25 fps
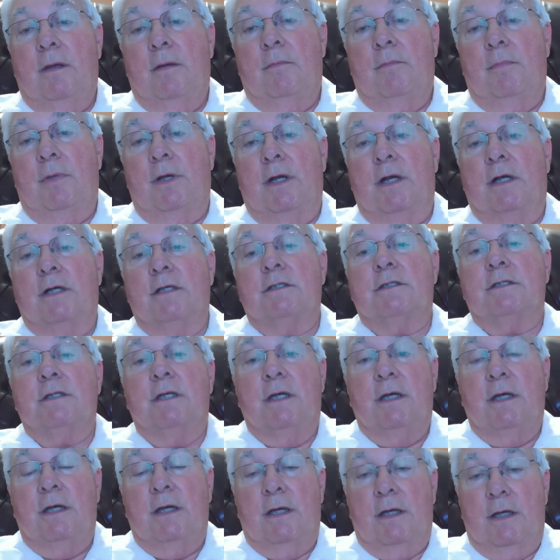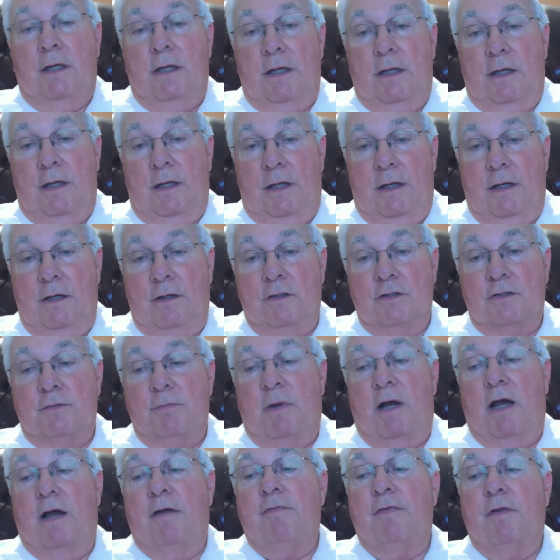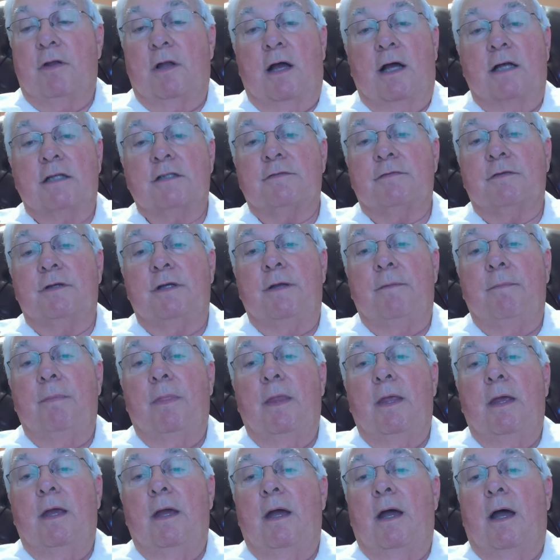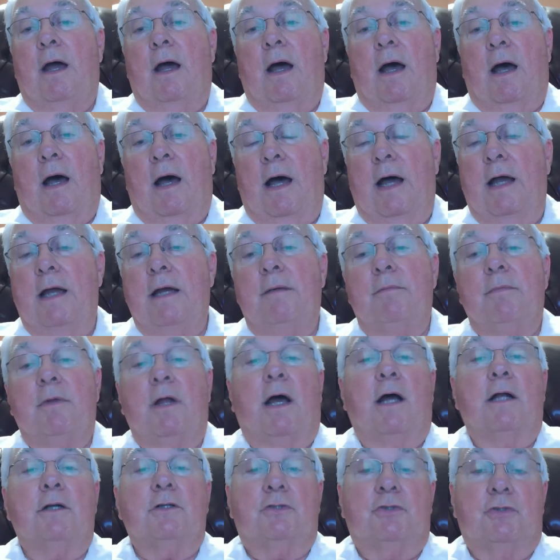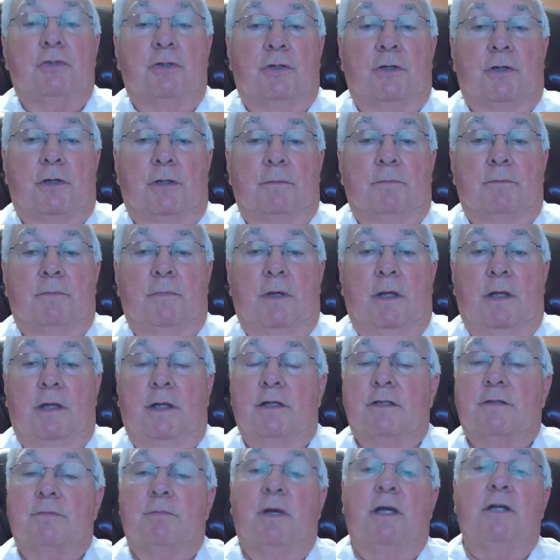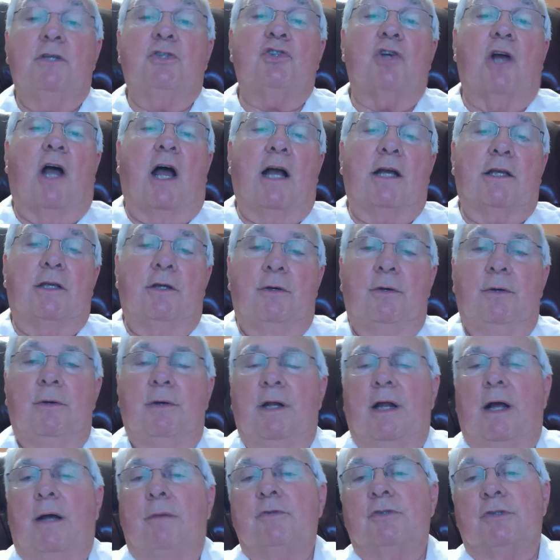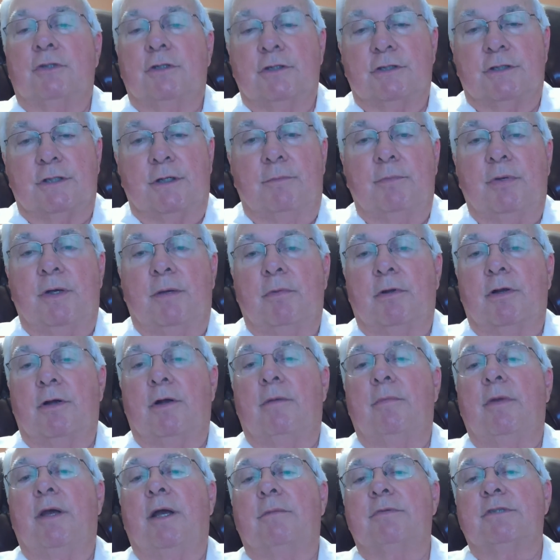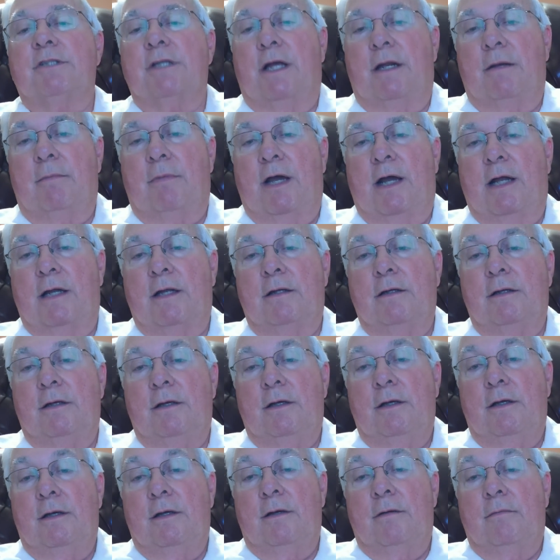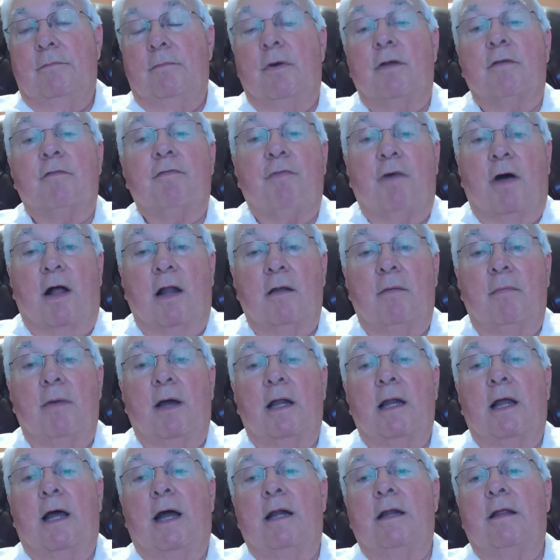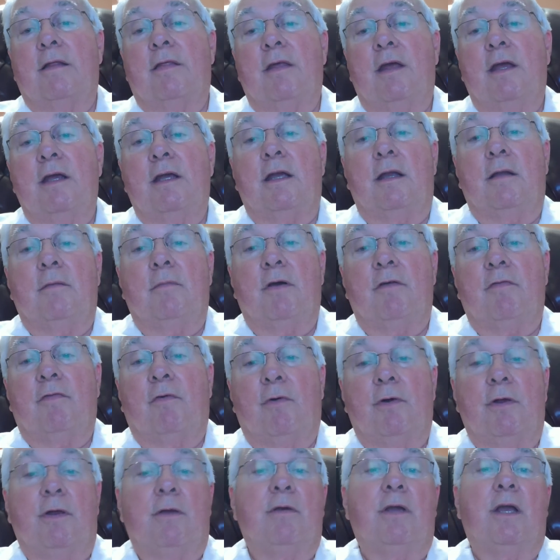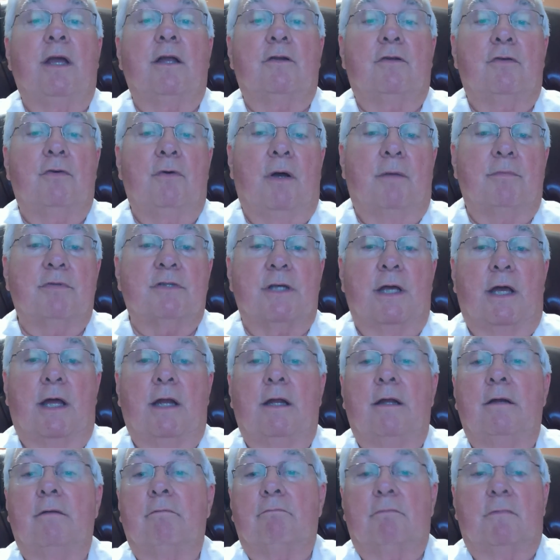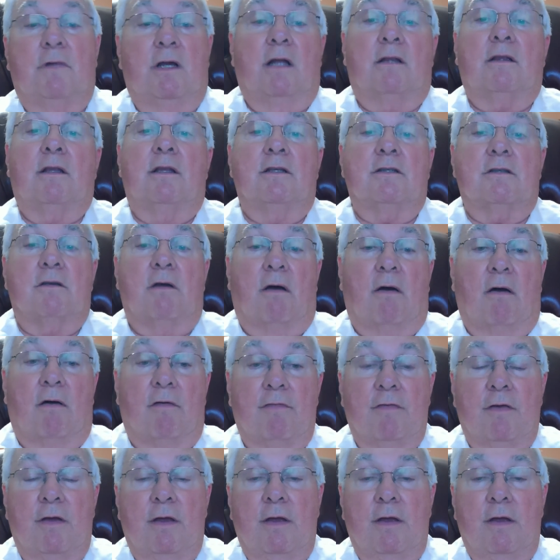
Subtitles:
Because here's my philosophy. I am not sure, and this may shock you, and I'm sure some people are going to be upset about it. But follow my line of thinking before you get too upset and cut this off.